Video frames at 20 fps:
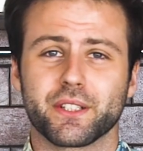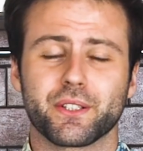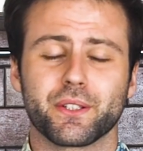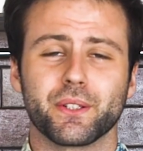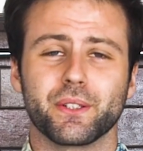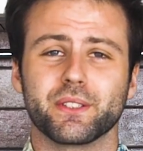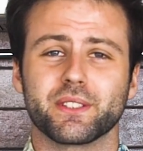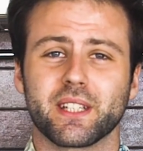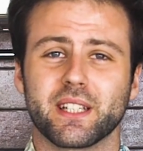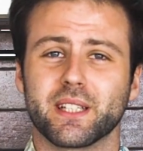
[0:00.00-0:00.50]

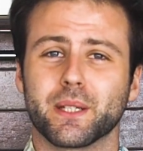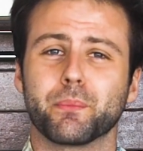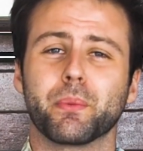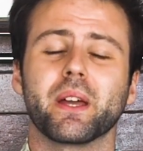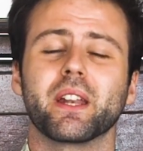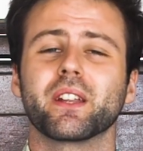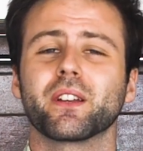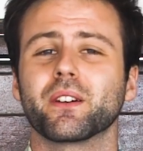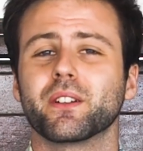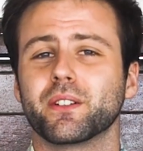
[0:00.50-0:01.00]
shoes, and
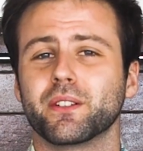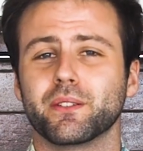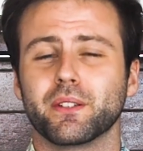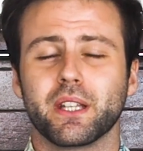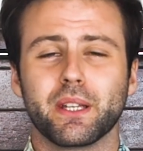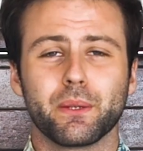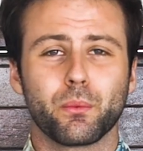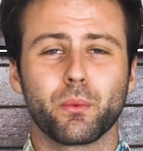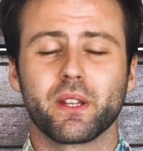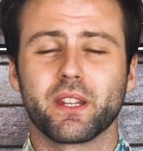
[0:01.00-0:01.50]
depending on
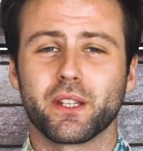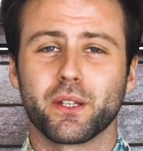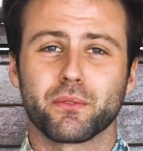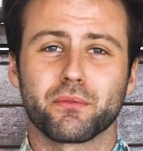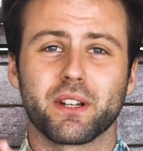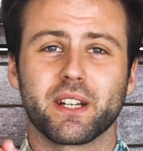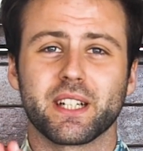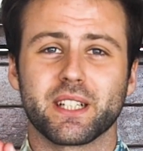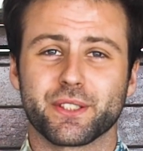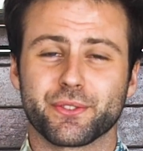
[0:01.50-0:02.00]
whether you're
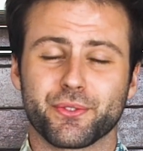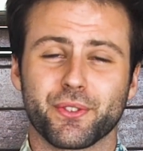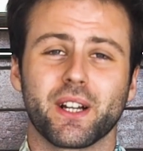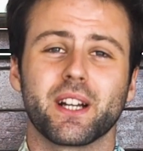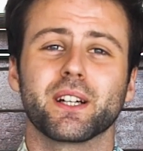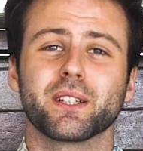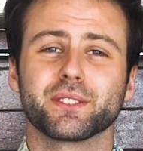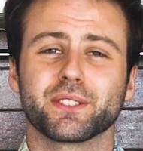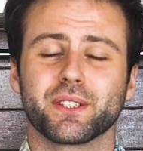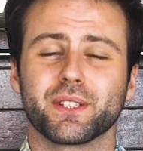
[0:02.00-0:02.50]
running
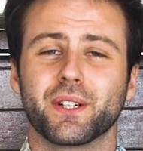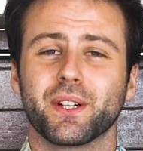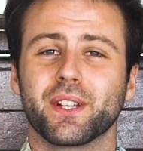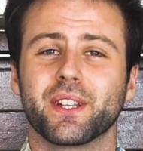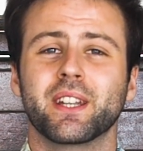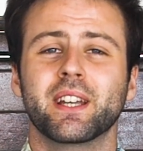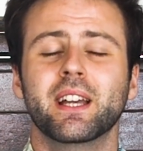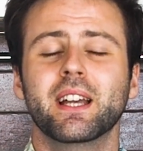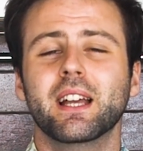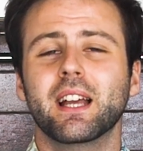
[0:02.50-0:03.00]
trails or
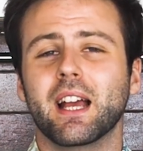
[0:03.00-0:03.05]
not,